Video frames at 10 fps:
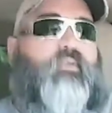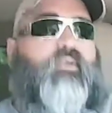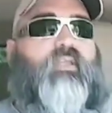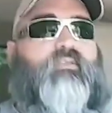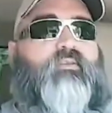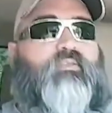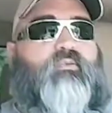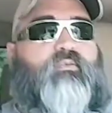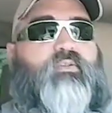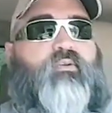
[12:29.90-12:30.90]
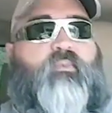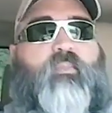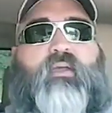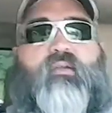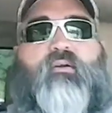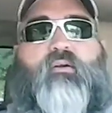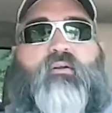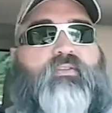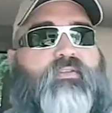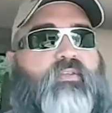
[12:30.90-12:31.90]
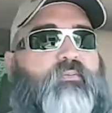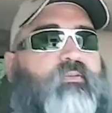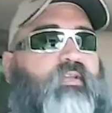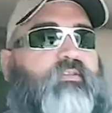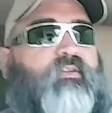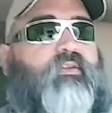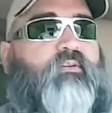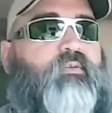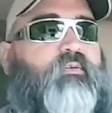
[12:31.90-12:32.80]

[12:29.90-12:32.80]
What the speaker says: like you do when you go buy a car, the salesman takes care of you, and